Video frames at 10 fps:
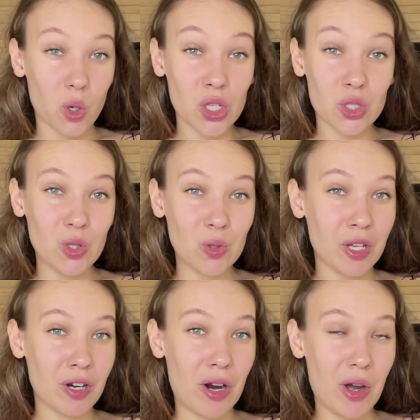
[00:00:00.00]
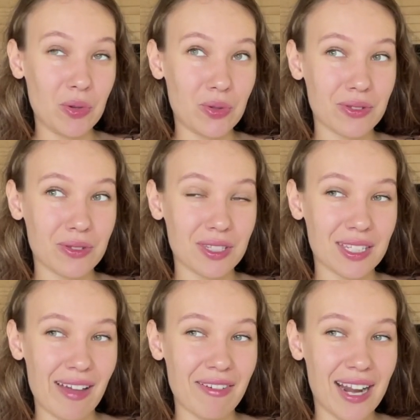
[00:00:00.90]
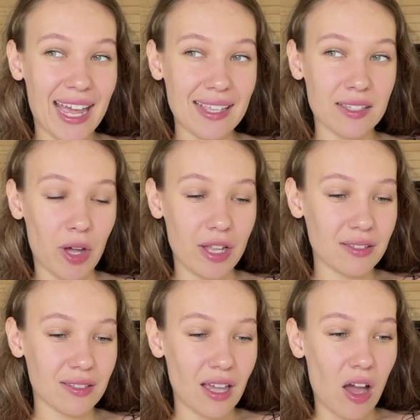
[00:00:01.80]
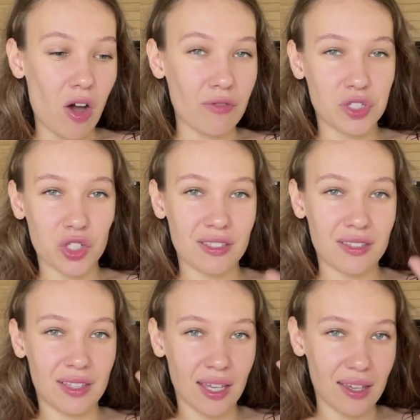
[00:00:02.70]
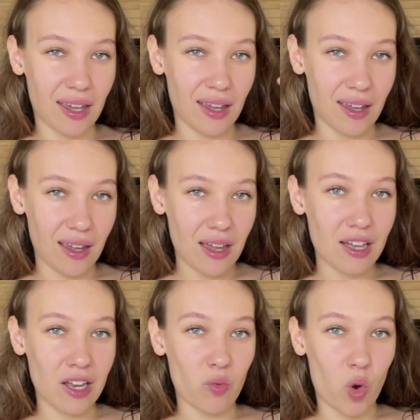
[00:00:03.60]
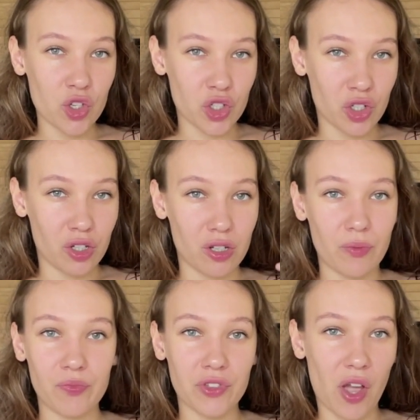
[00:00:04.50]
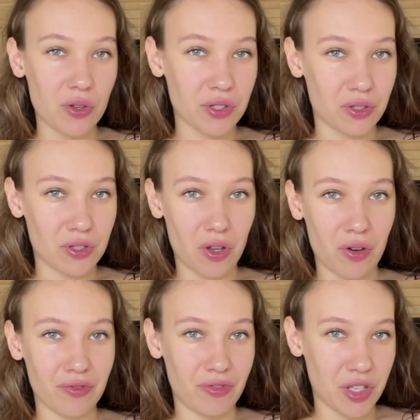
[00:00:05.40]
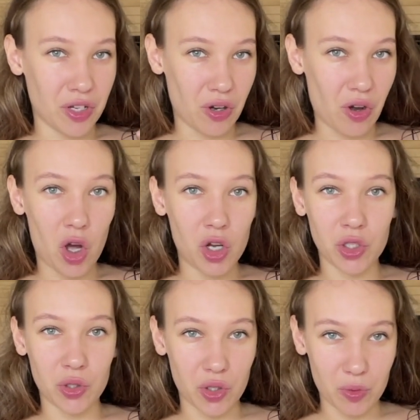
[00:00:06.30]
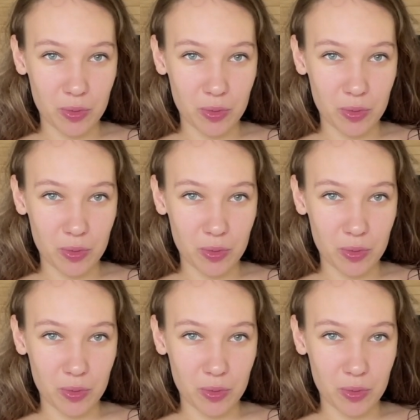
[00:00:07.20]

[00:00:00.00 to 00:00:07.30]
it took me around 7-8 months of just thinking and watching thousands of video on YouTube,